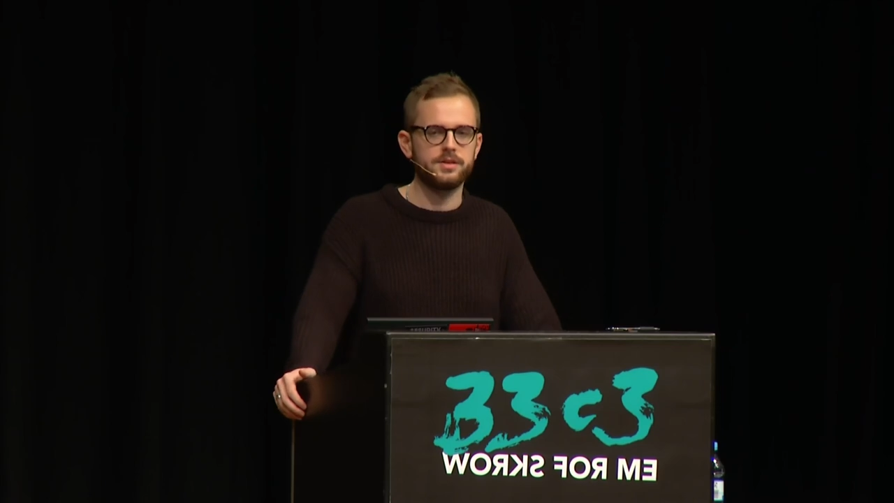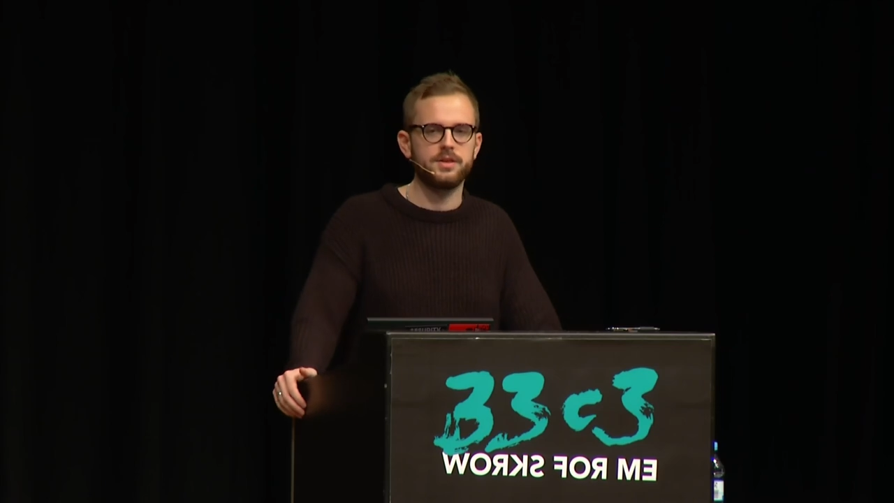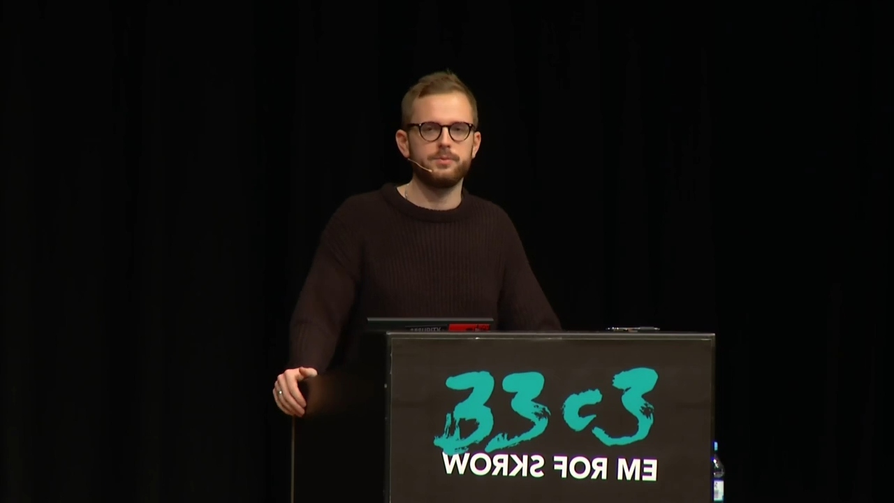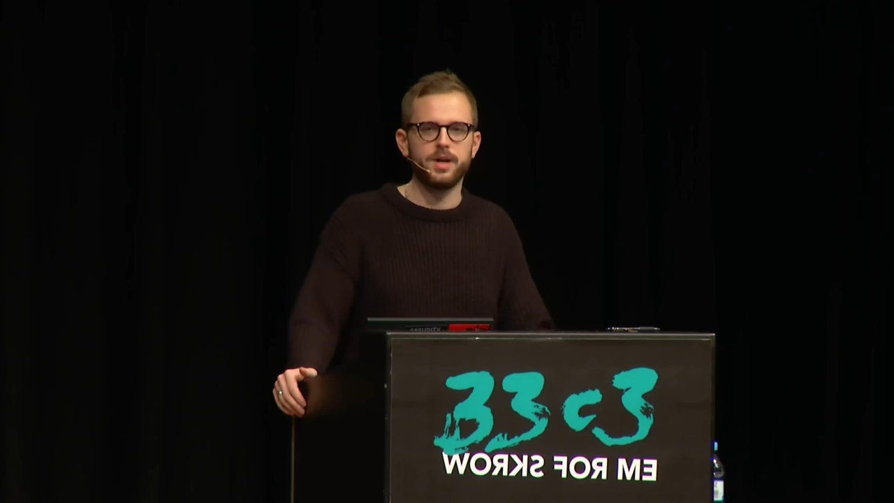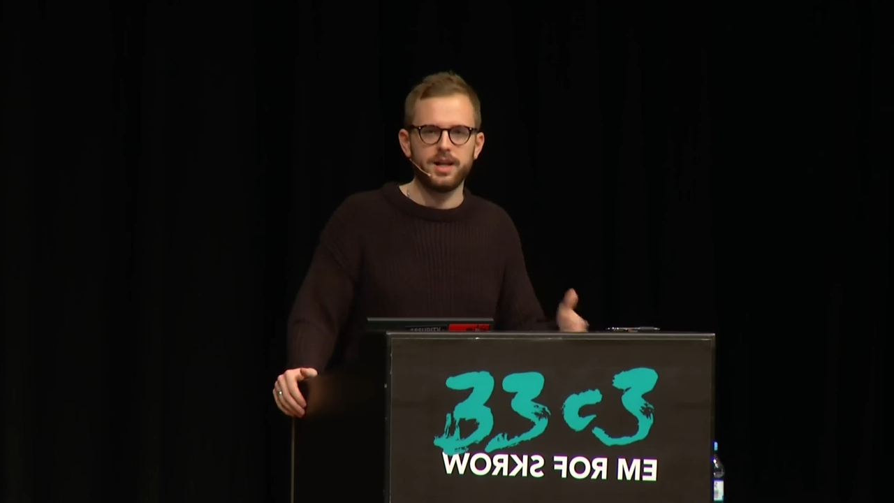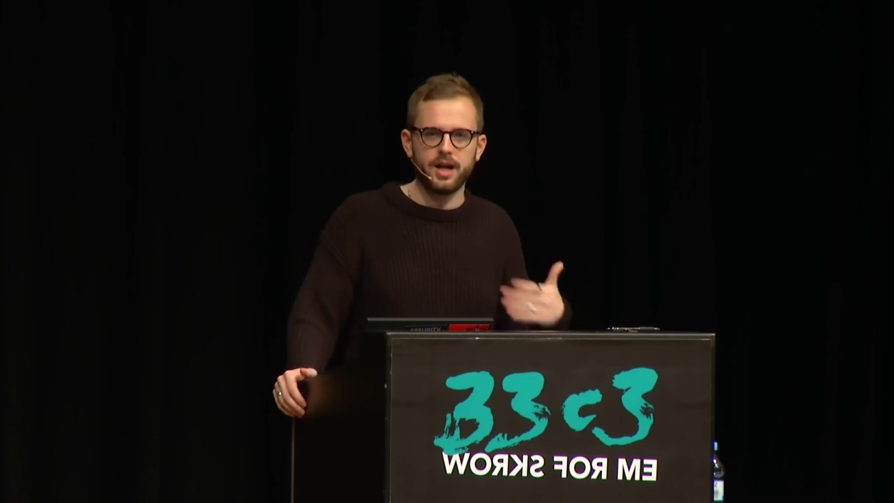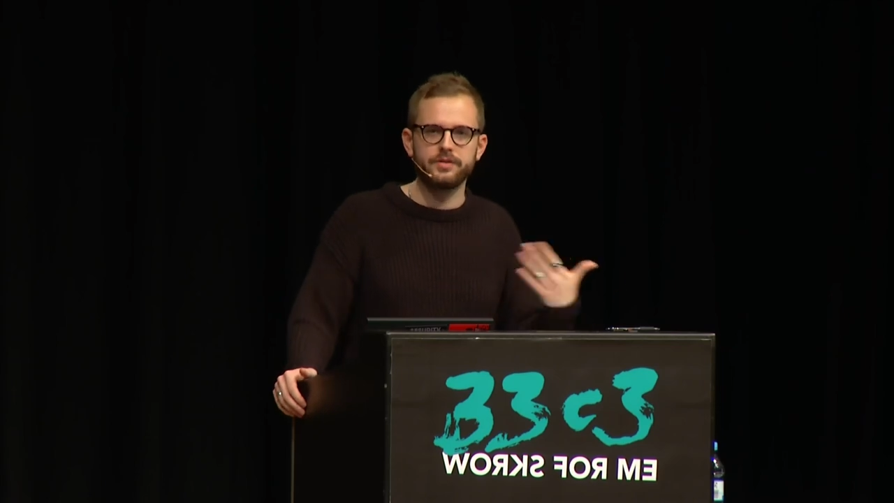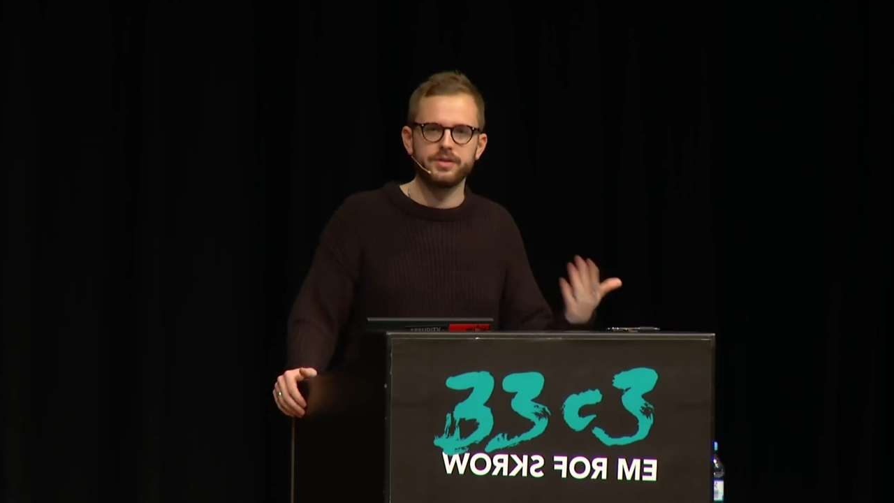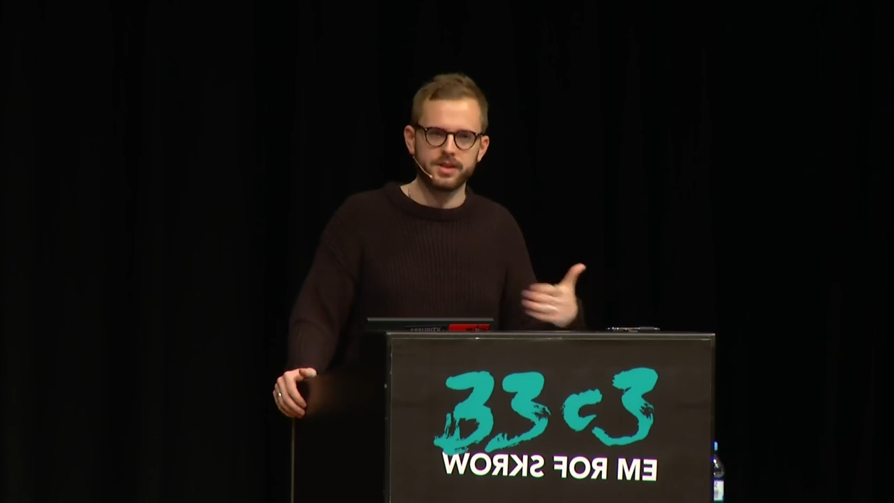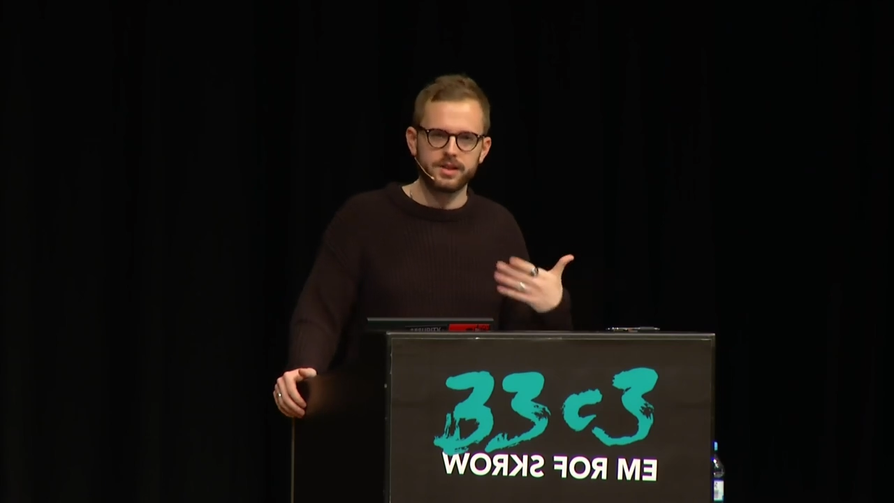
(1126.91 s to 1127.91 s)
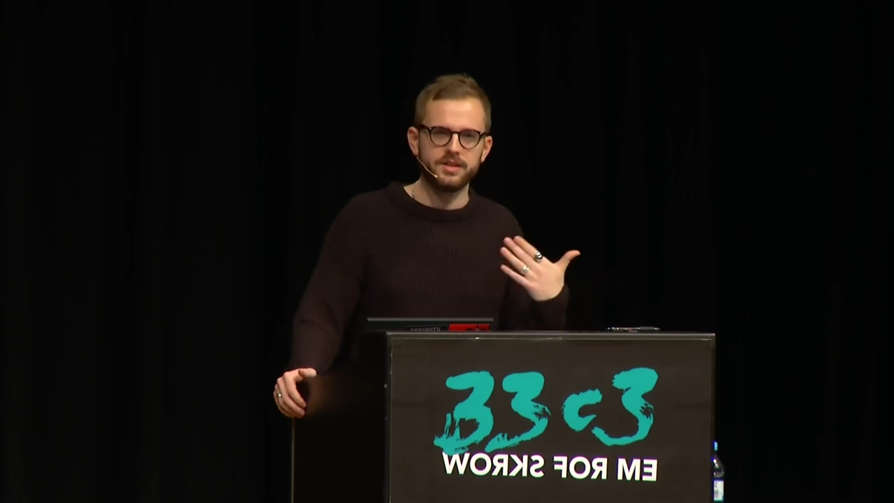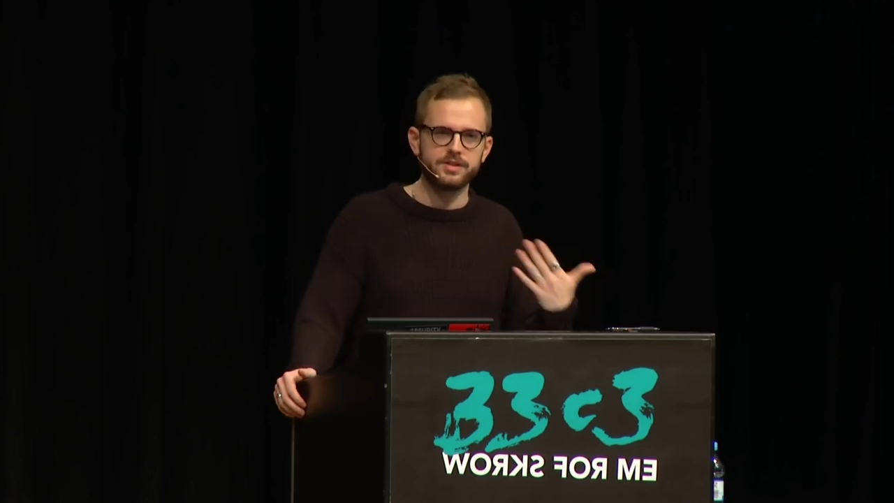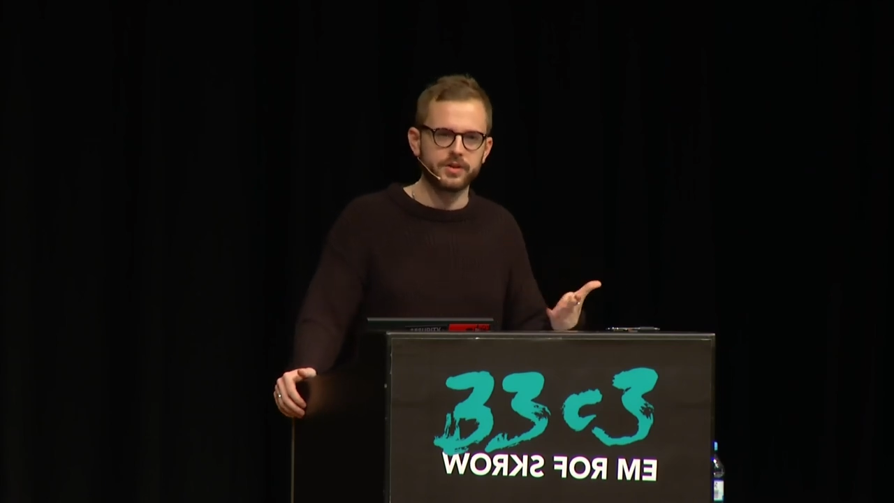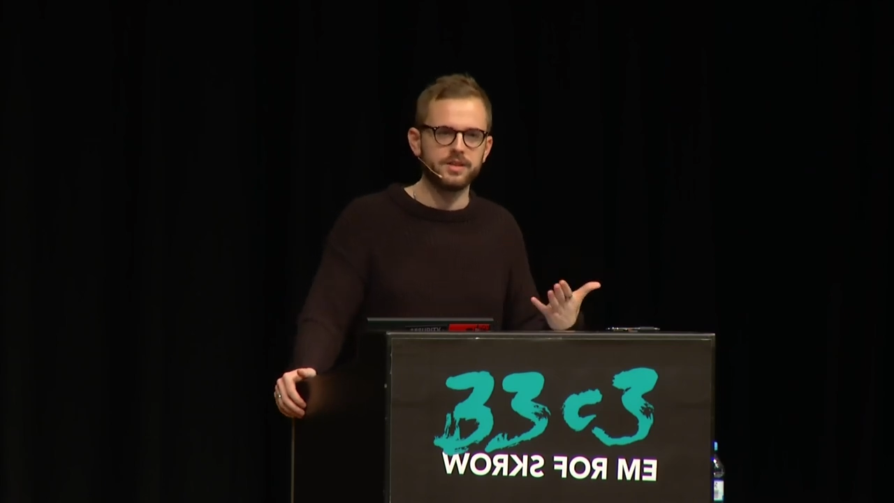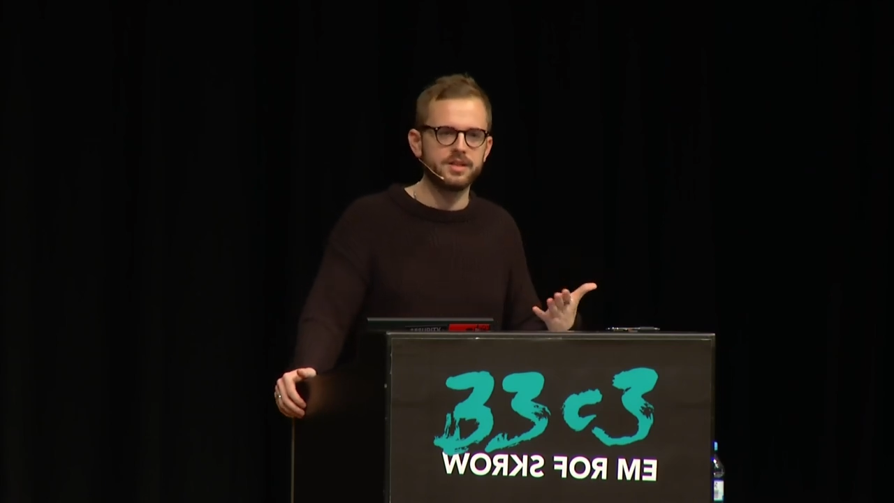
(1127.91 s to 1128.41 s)
And while I have to say that
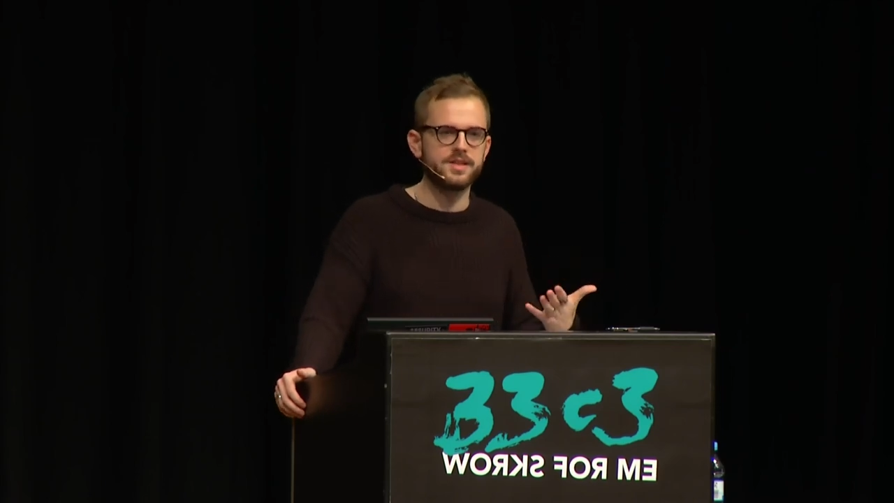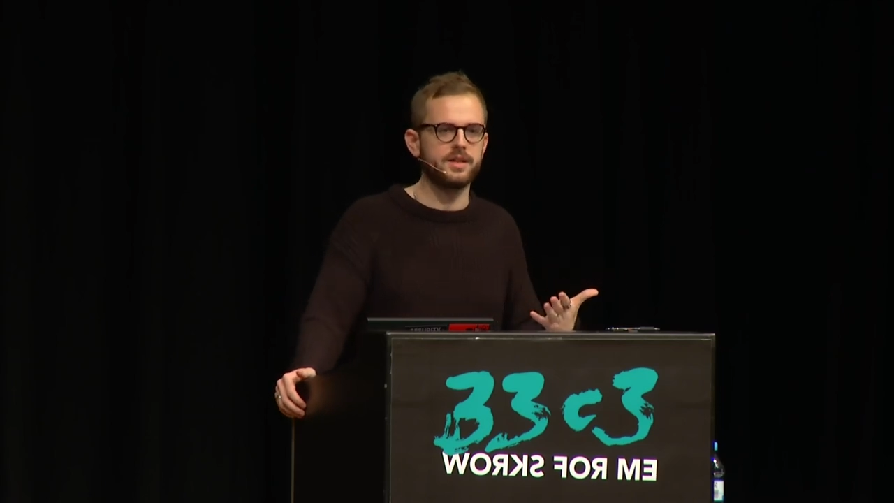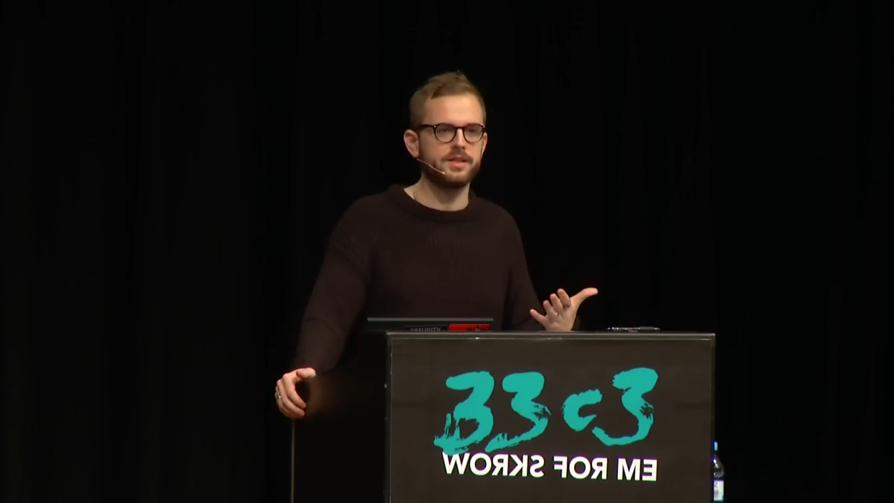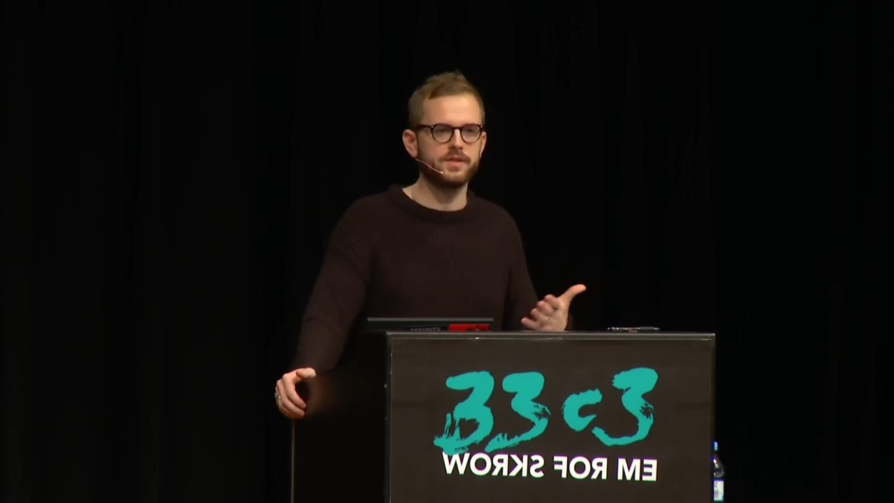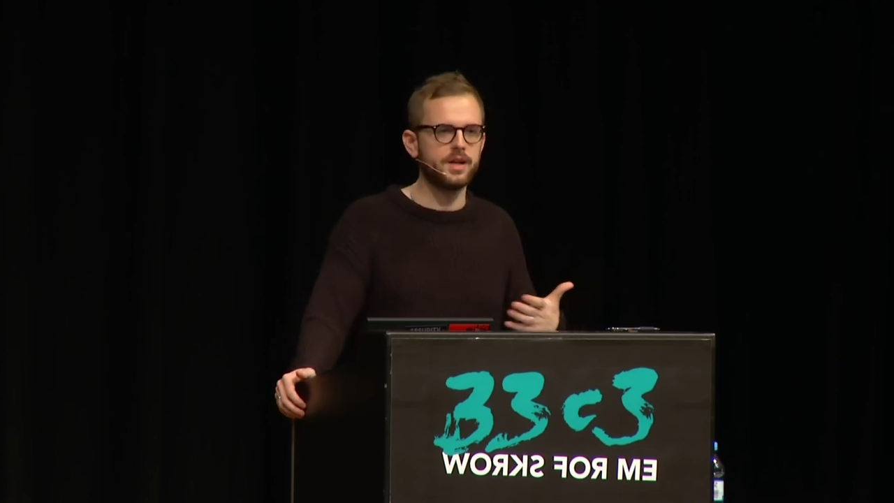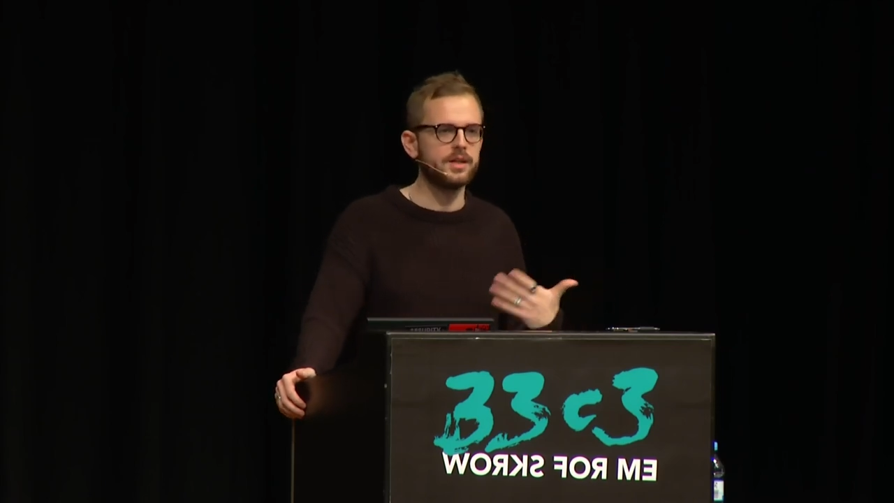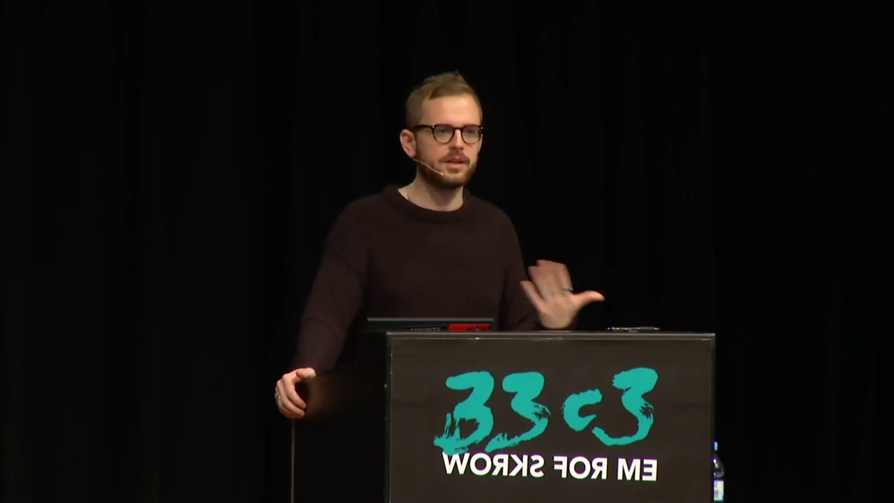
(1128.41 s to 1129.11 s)
it's greatly satisfying,